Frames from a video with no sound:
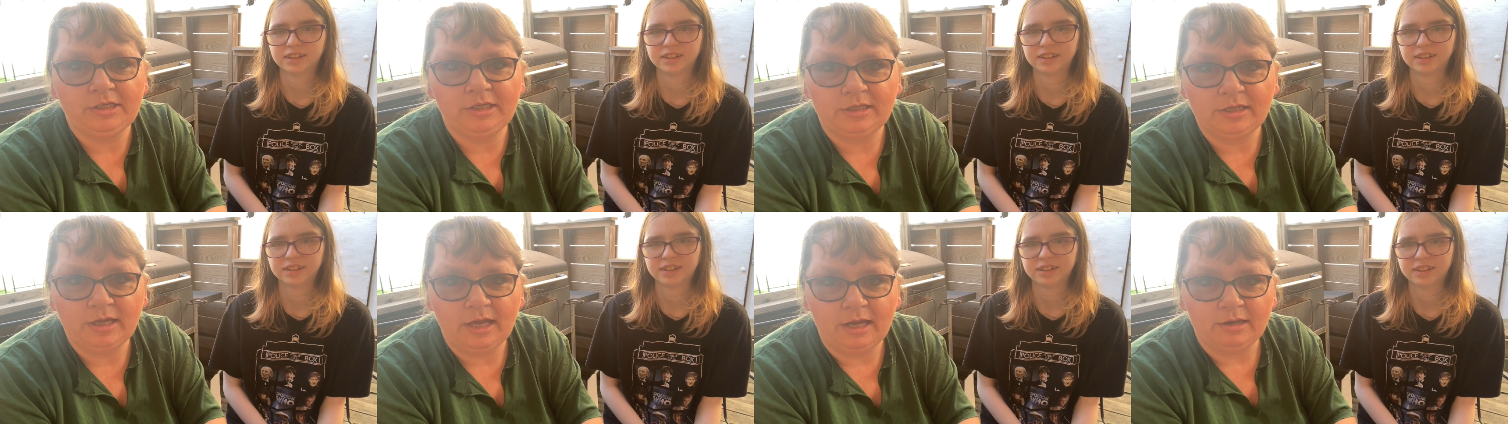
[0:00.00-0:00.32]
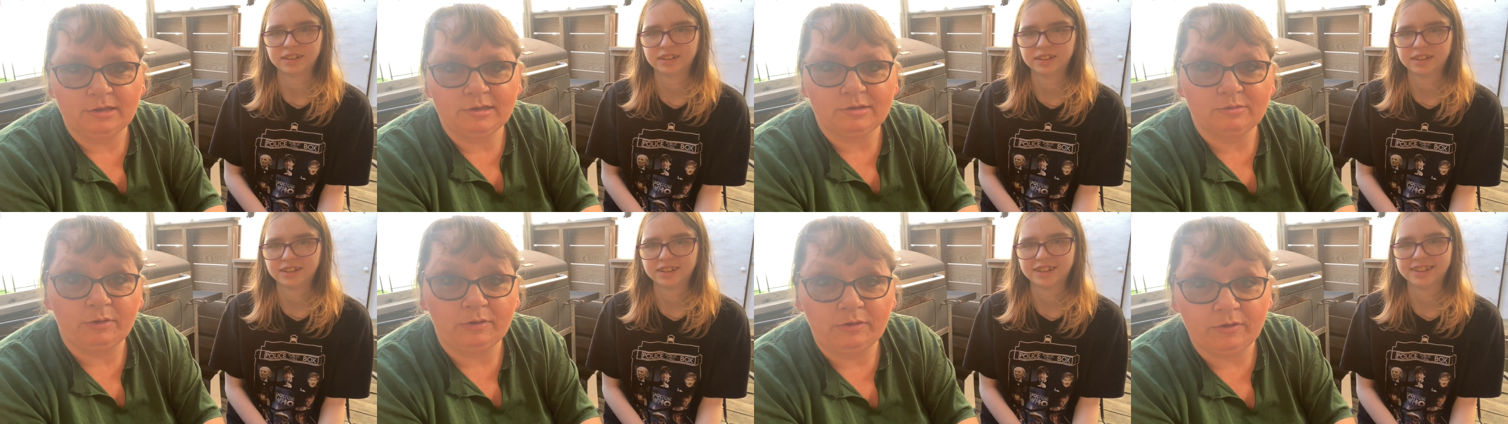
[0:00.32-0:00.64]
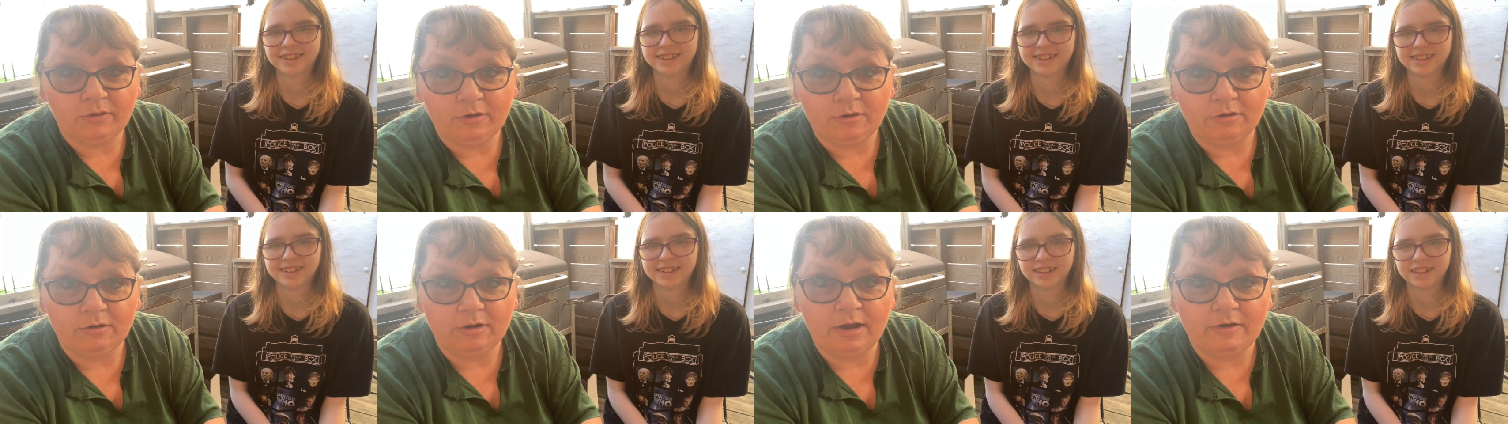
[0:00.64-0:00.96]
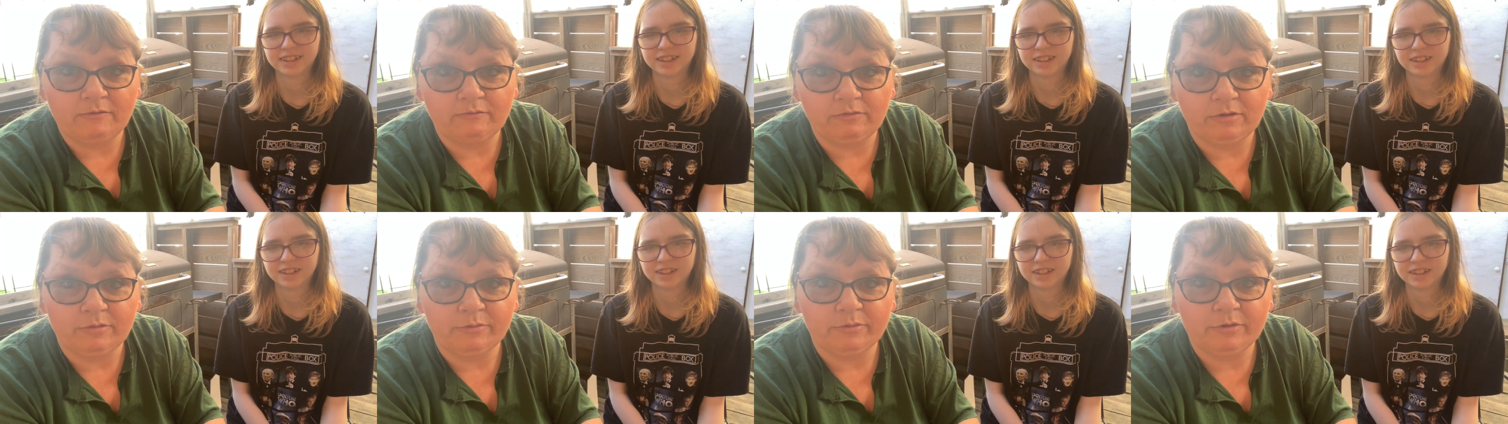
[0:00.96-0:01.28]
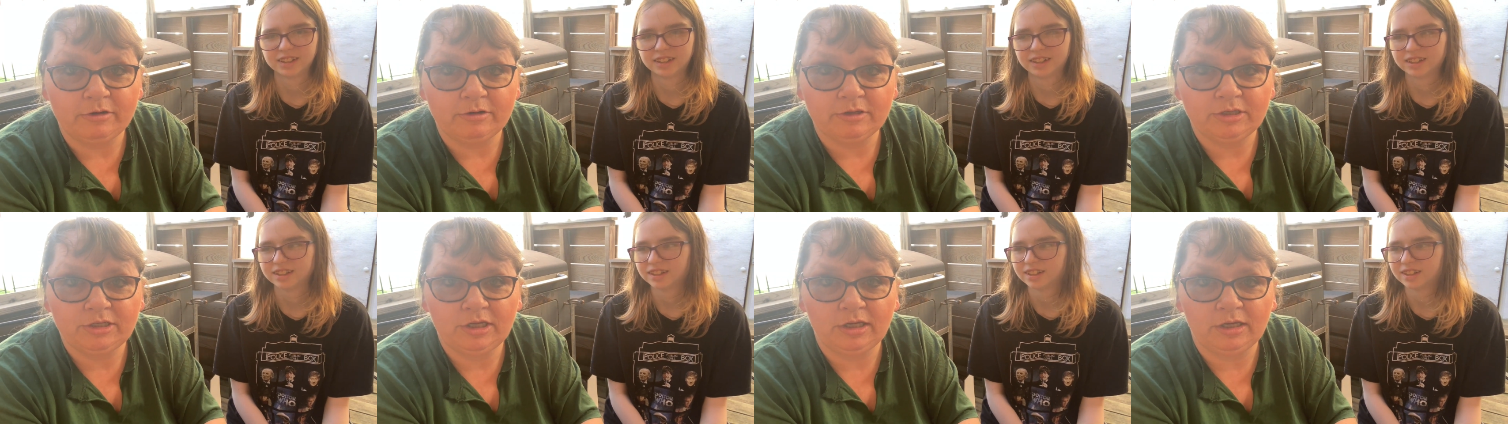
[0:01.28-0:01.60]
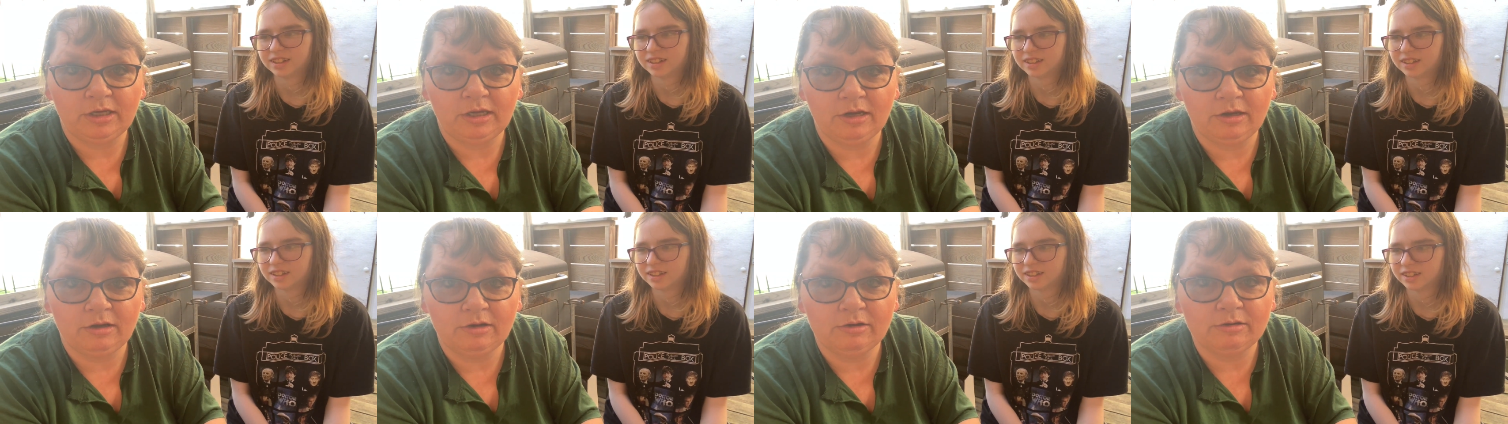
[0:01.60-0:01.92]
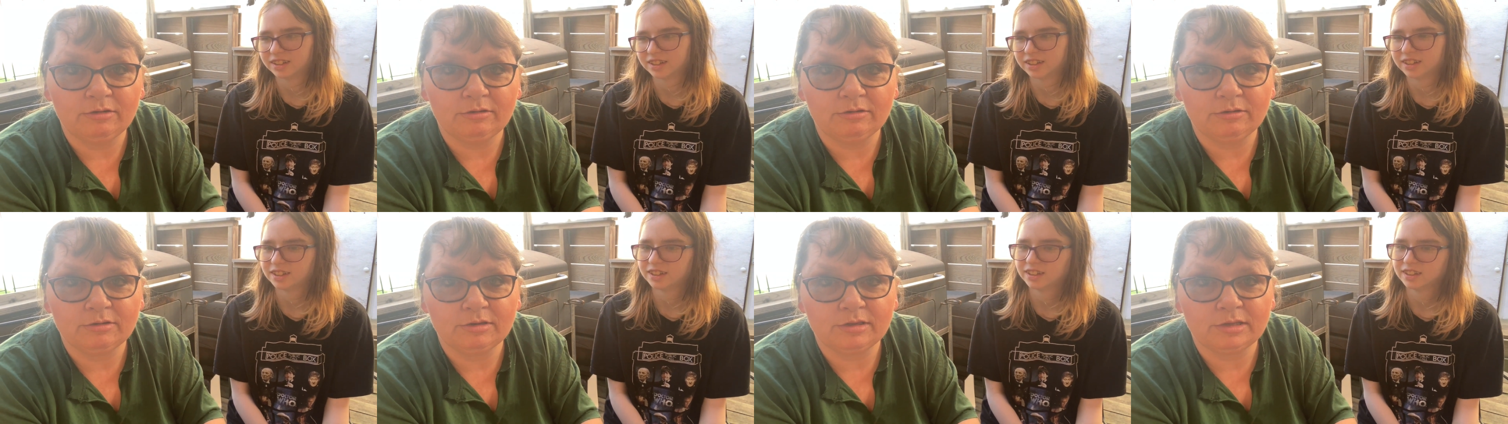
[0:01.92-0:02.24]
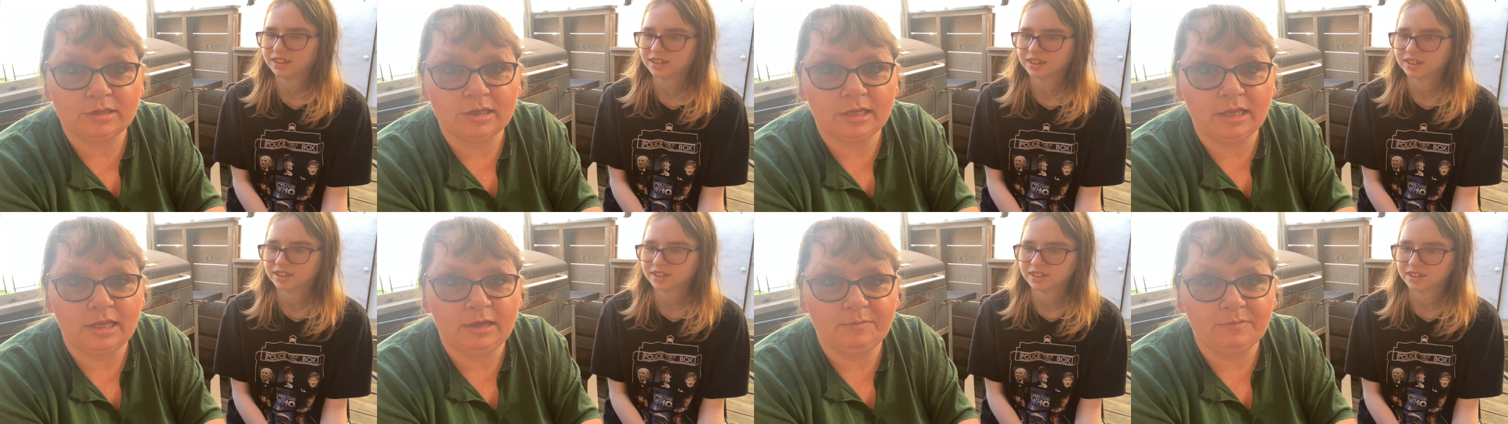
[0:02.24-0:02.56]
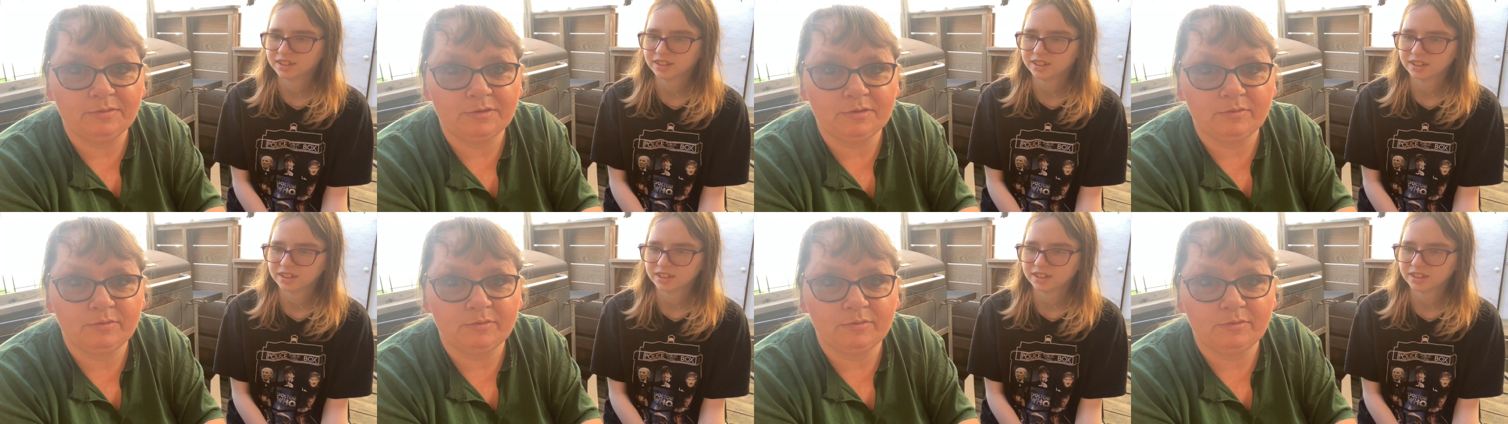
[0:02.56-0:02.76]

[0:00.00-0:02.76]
Speaker 1: takes with her everywhere she goes, sleeps